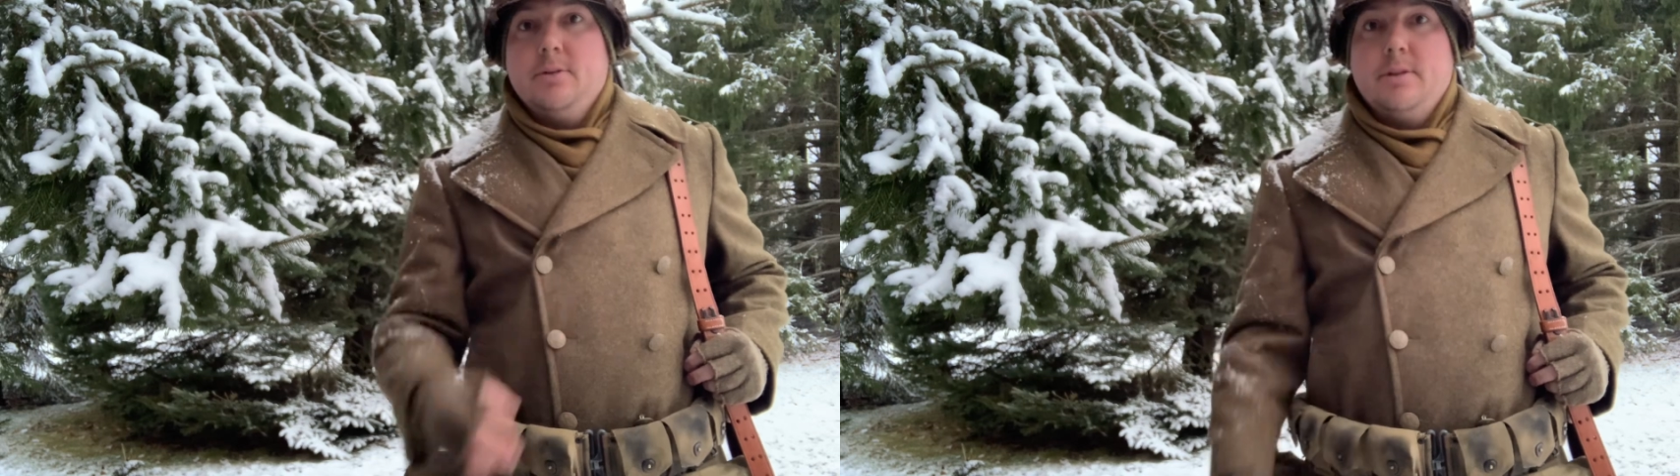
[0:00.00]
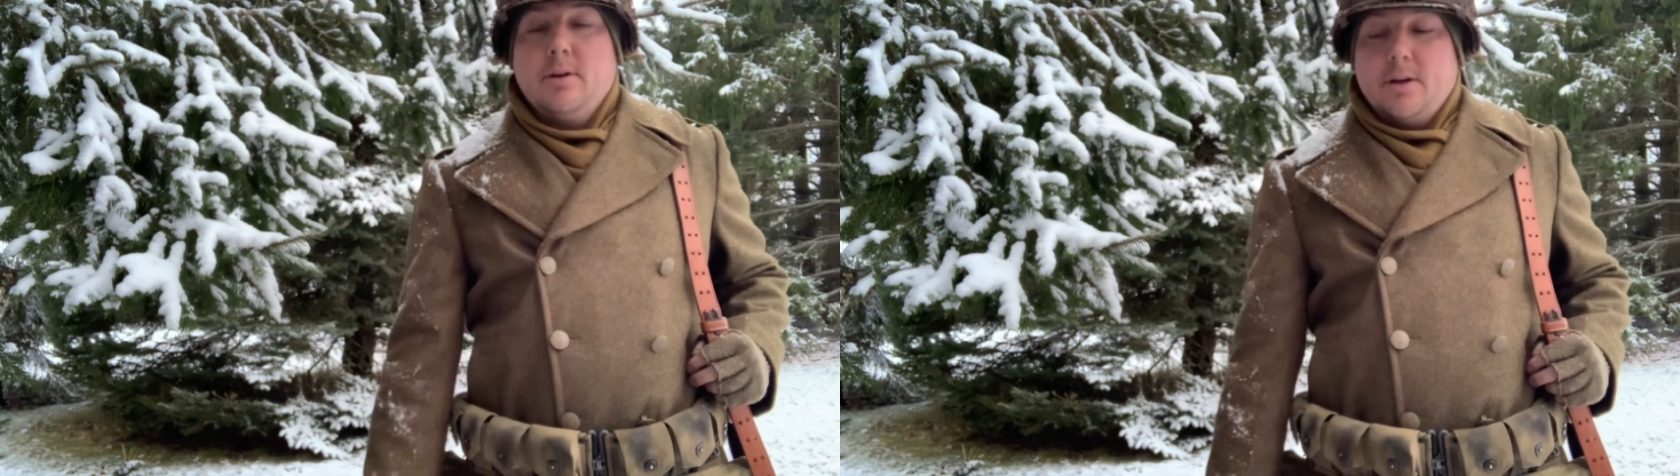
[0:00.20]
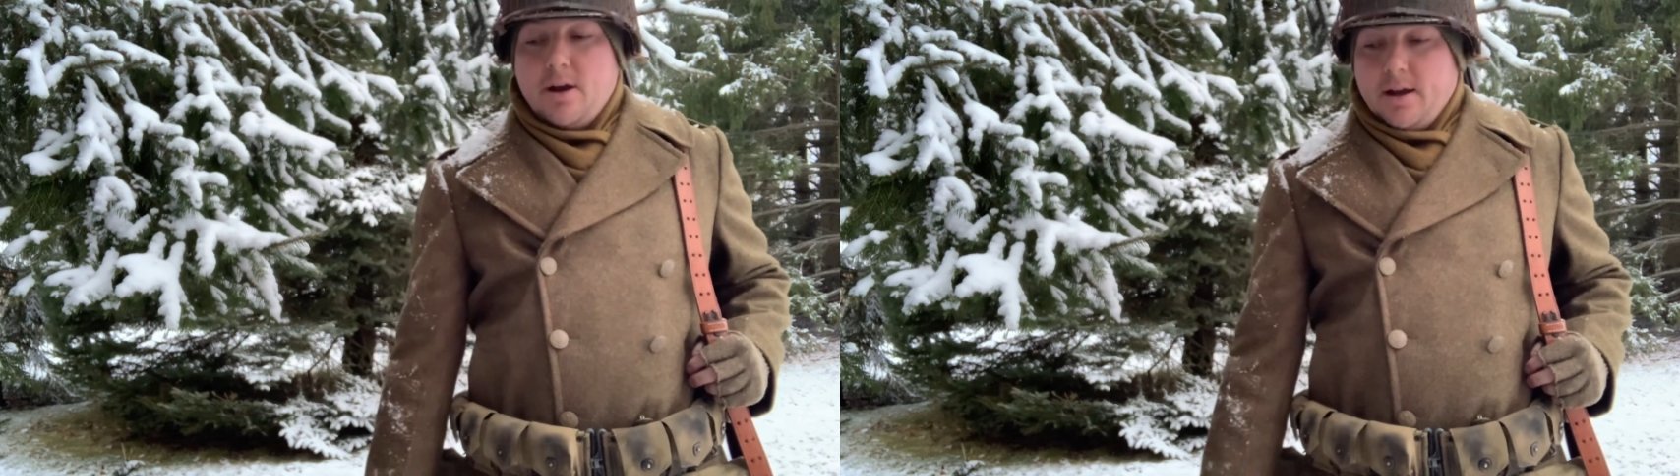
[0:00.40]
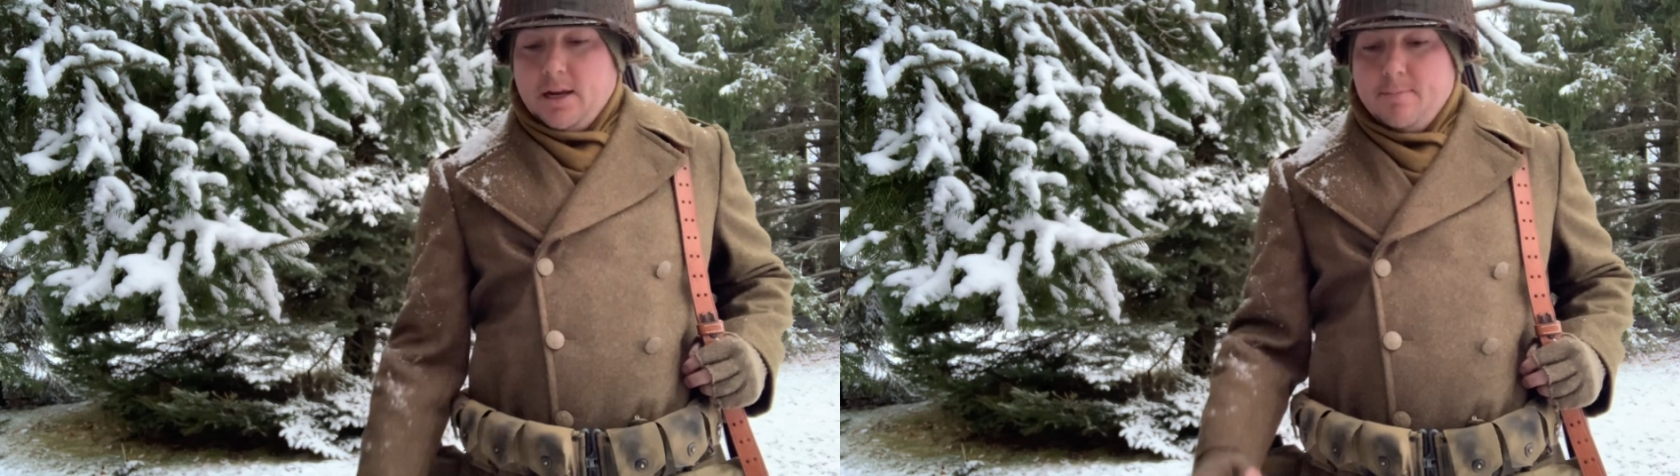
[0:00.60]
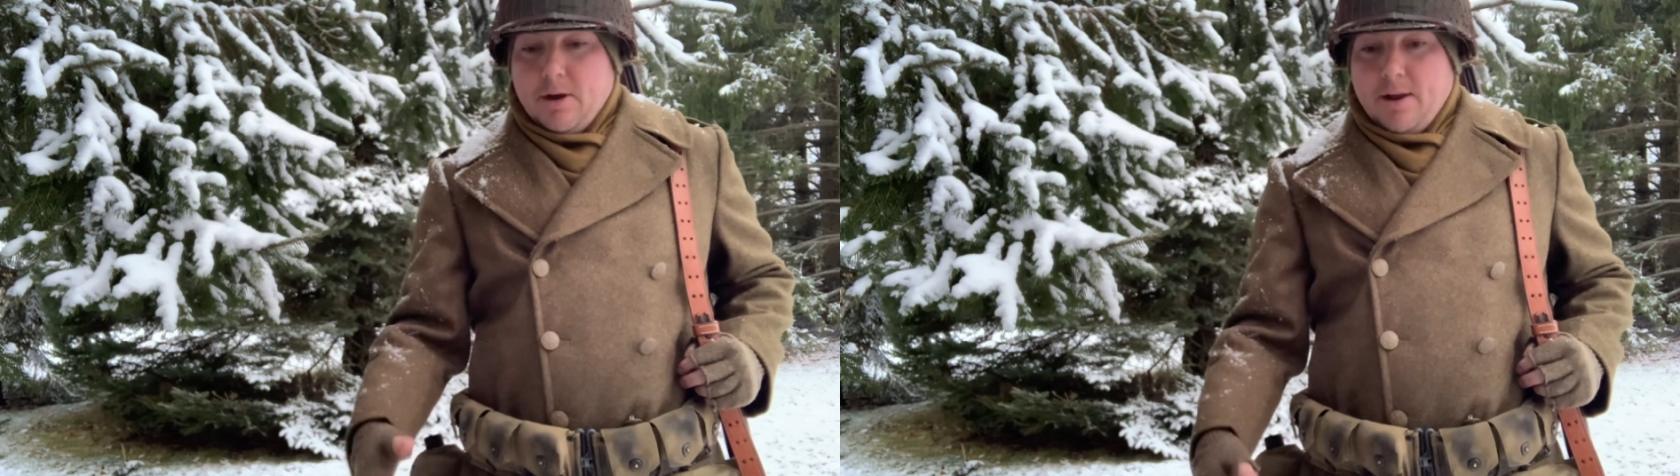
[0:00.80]
and they were
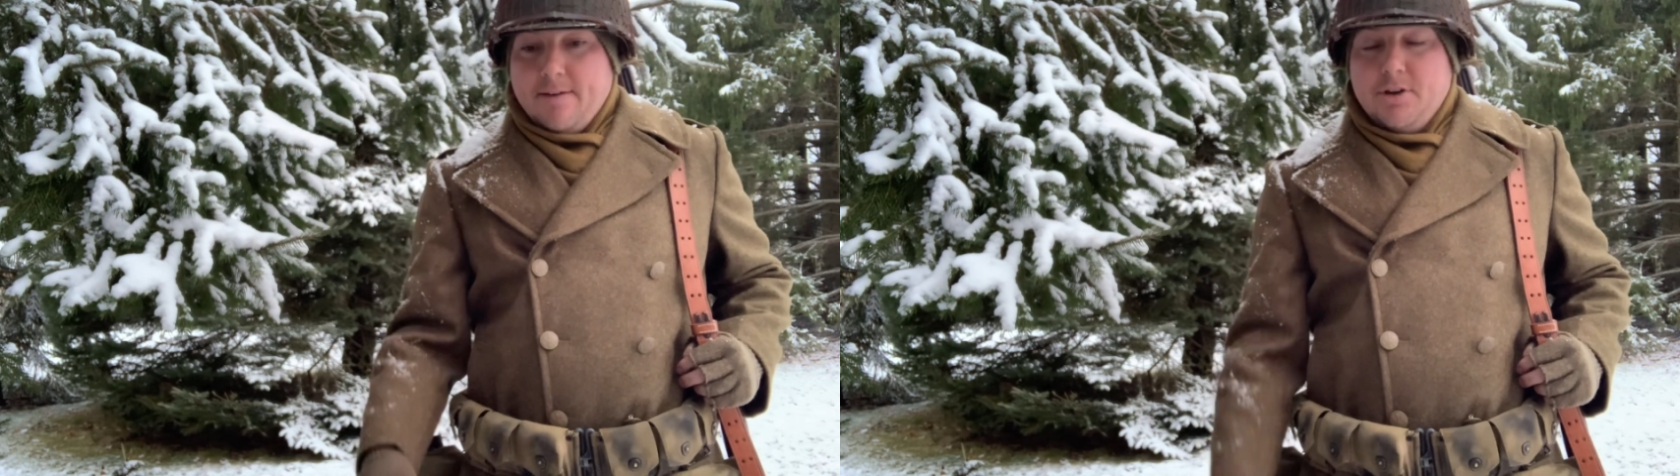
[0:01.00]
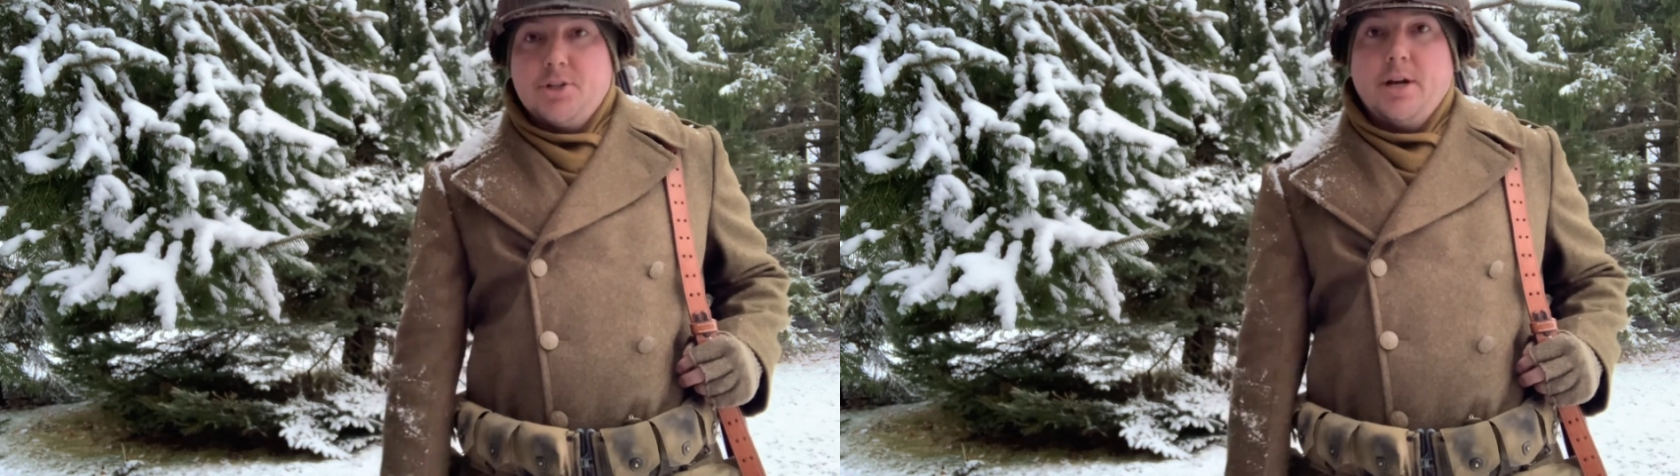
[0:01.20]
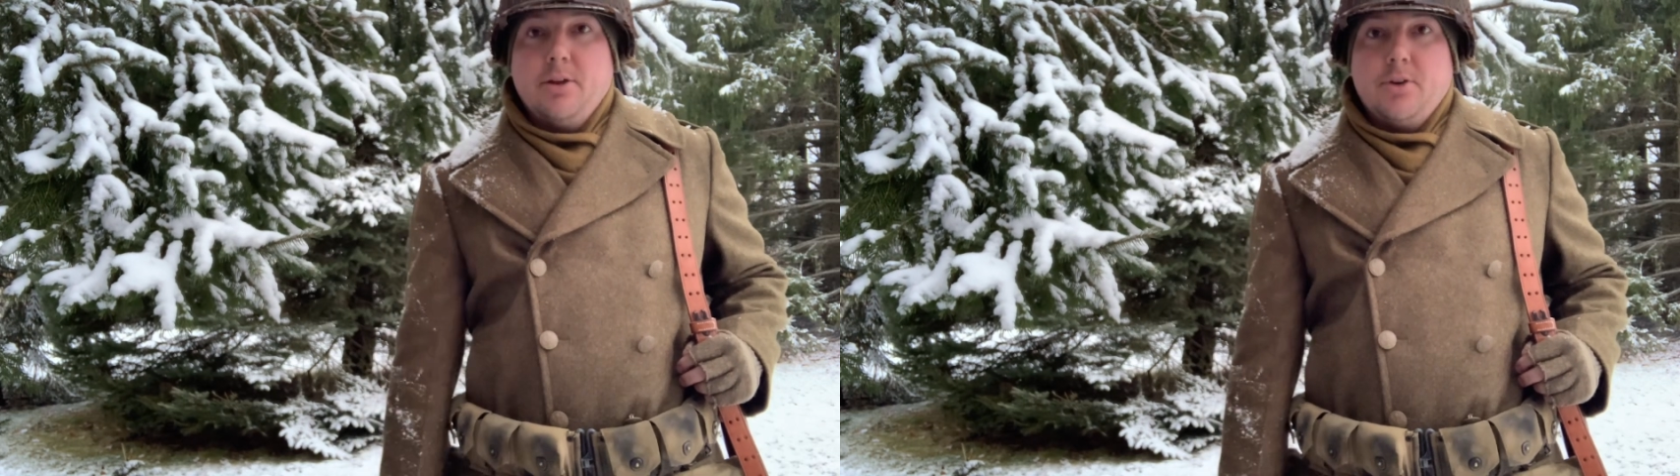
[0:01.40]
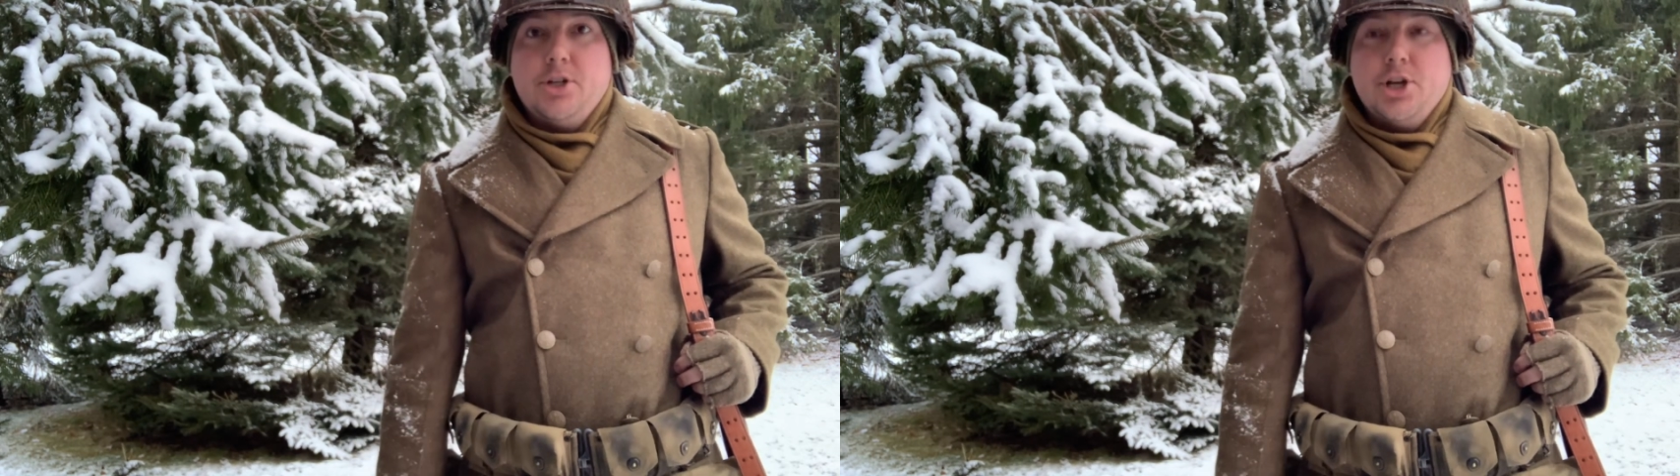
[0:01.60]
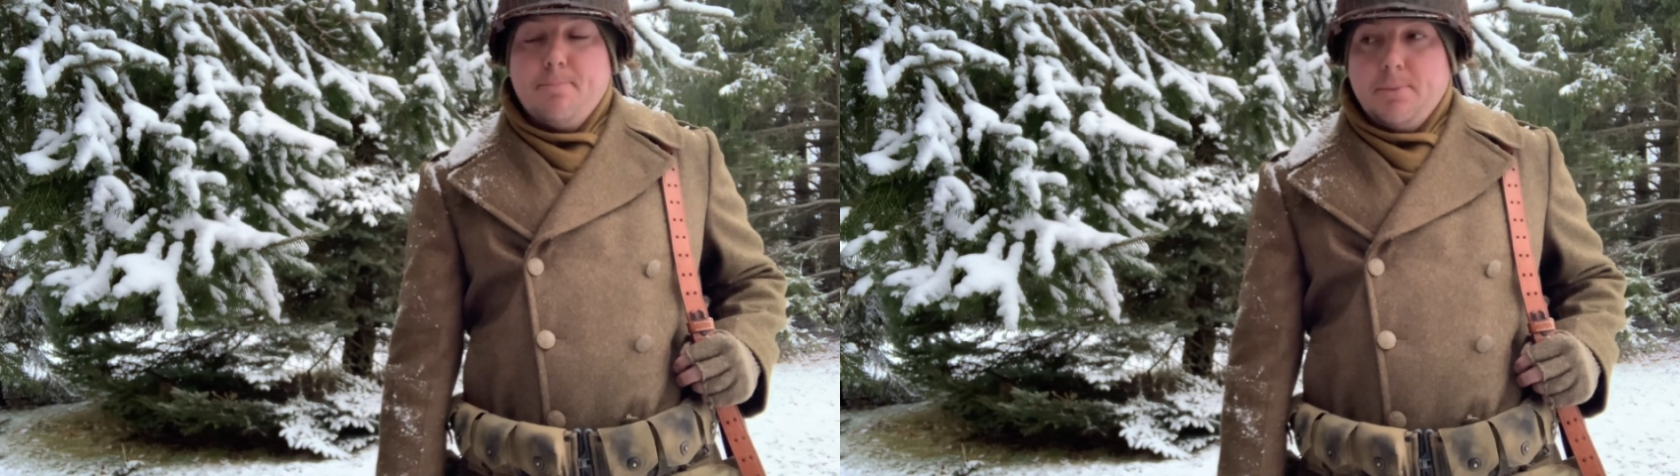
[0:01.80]
talking about having to trade out their
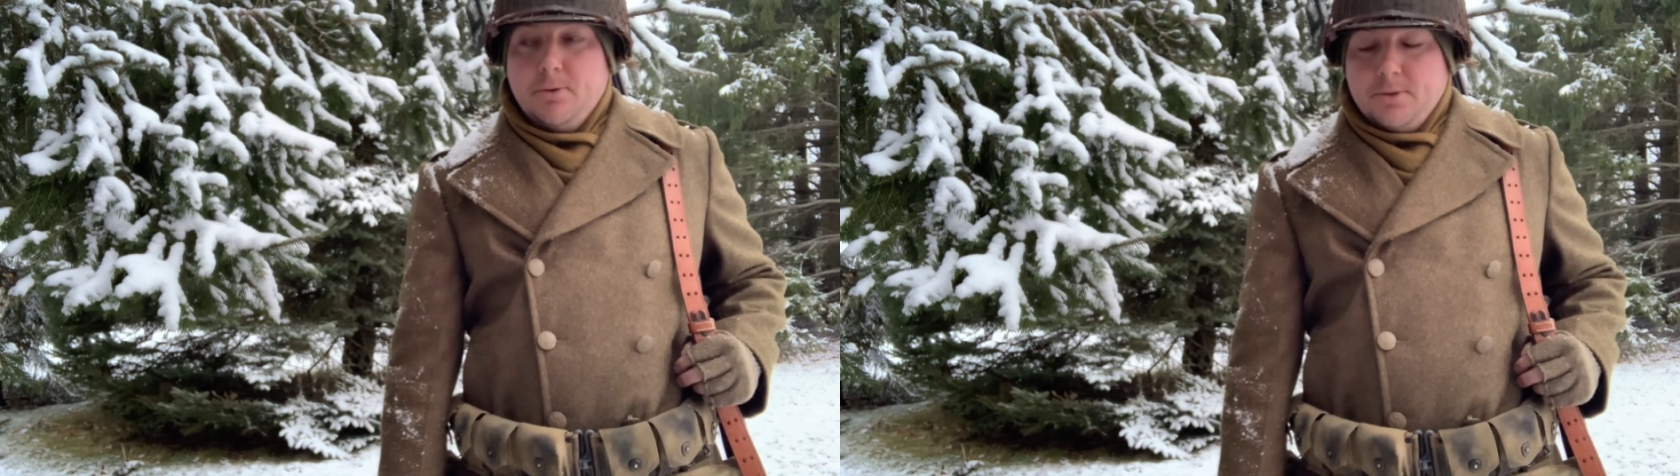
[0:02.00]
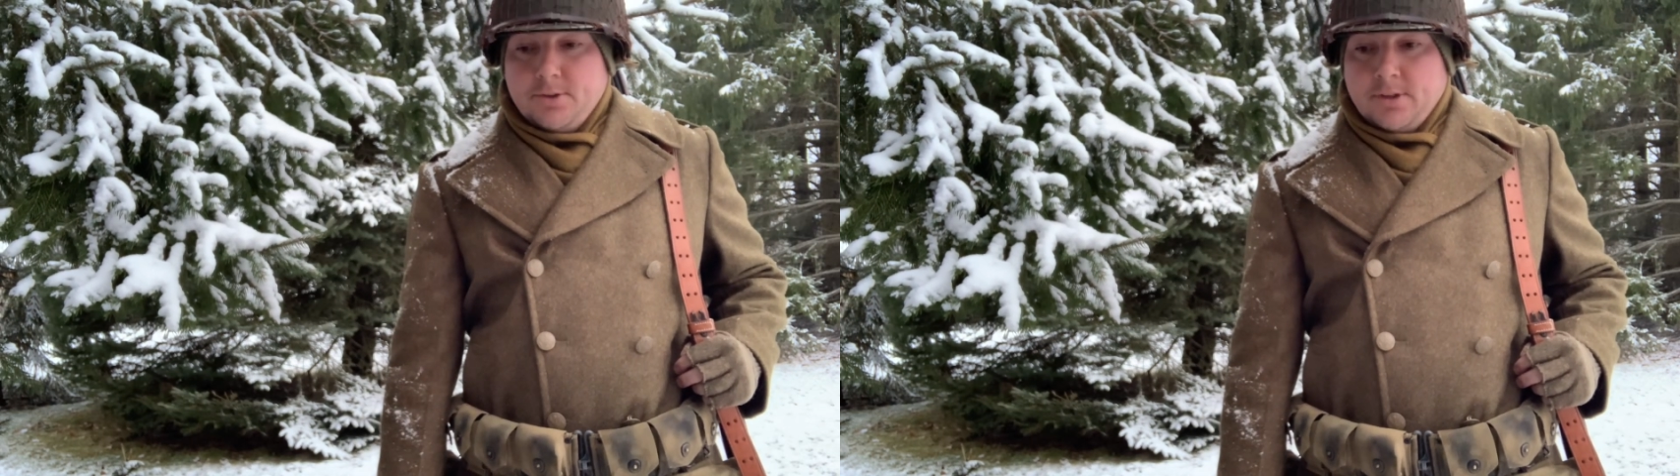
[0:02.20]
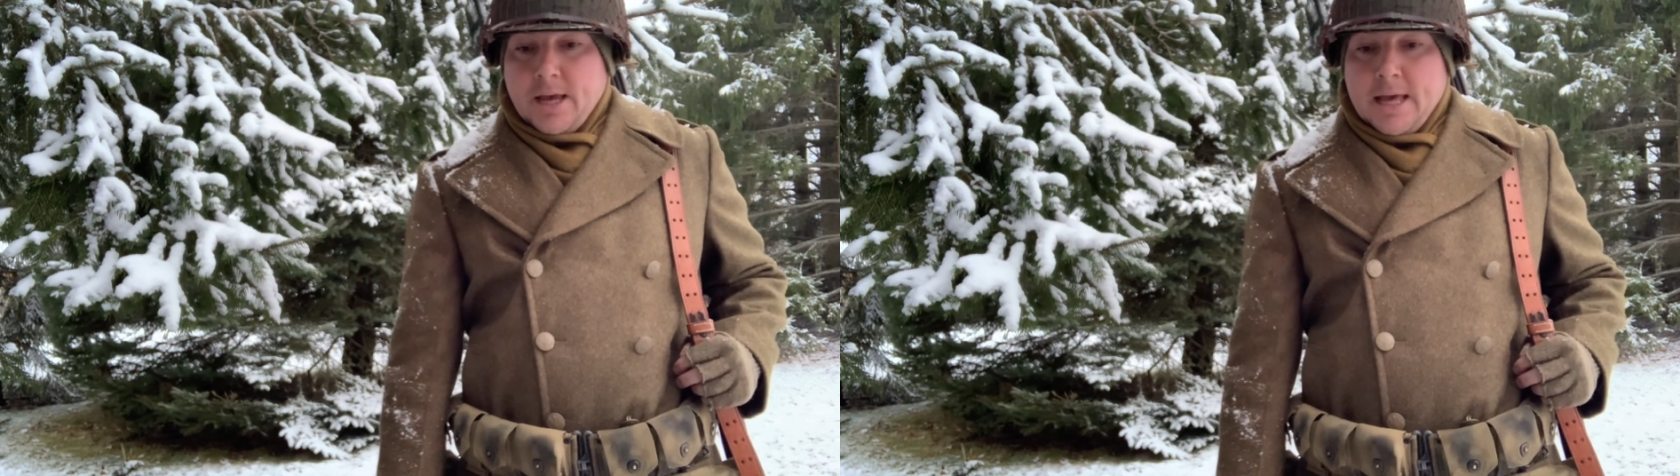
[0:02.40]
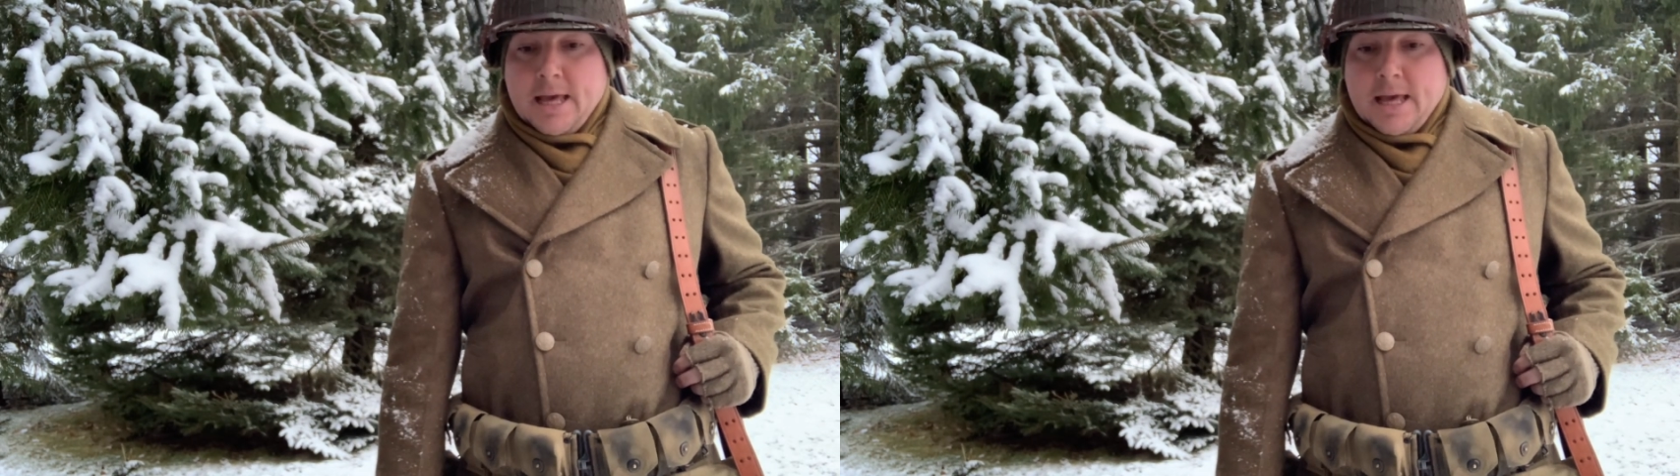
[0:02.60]
jump boots.